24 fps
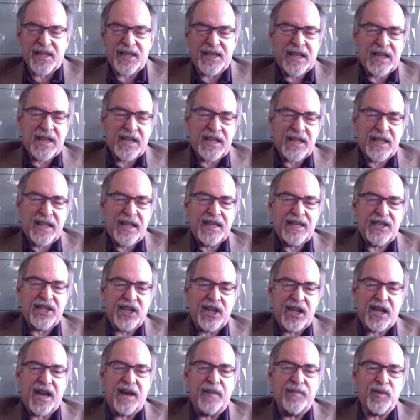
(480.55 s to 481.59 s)
least
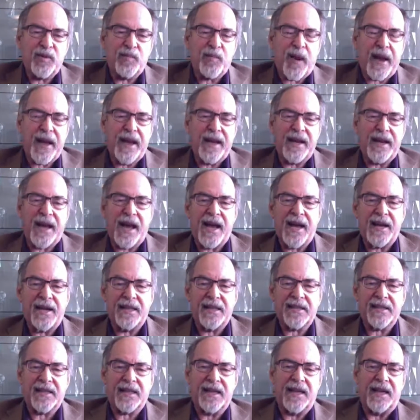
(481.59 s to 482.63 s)
she comes by it
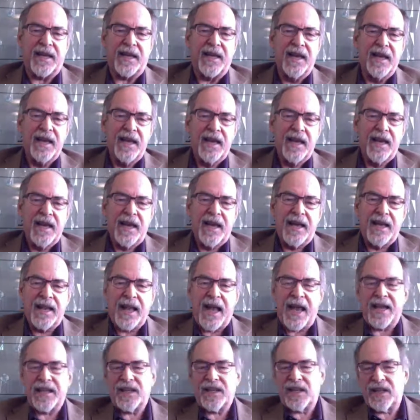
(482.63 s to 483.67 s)
honestly and
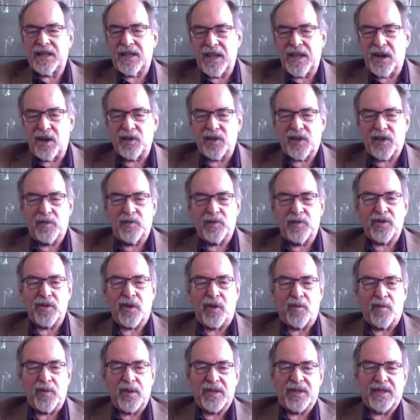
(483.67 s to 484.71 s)
that you know she was
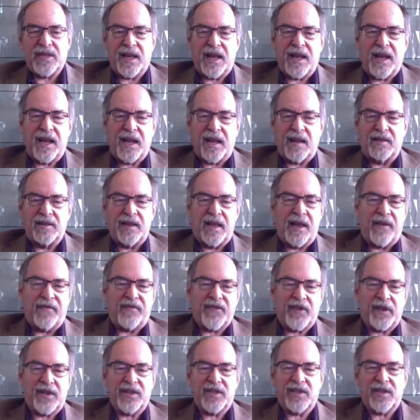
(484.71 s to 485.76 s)
always uh,
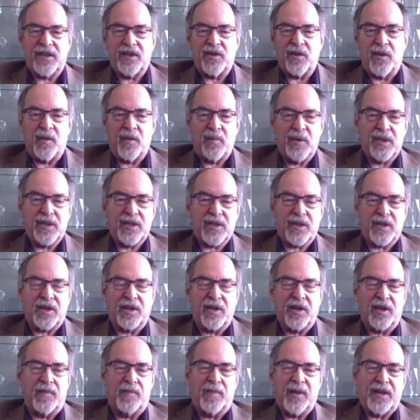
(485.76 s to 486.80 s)
leftist and always
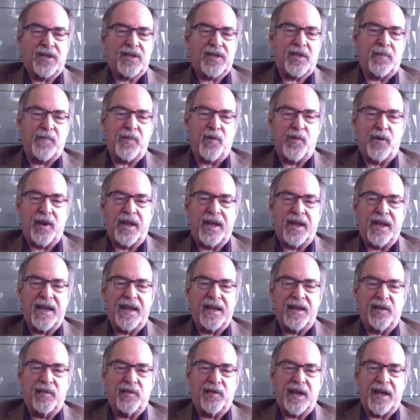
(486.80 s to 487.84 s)
going to be supporting
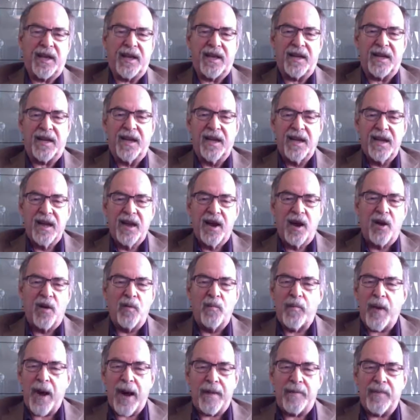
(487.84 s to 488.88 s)
Hillary and
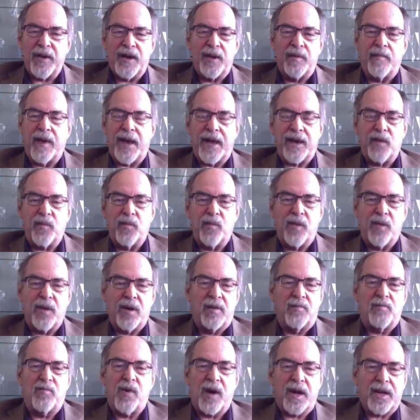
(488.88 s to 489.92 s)
Obama, no matter
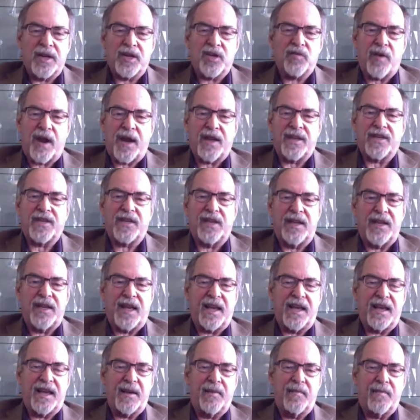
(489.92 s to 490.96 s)
what atrocity. So David, David,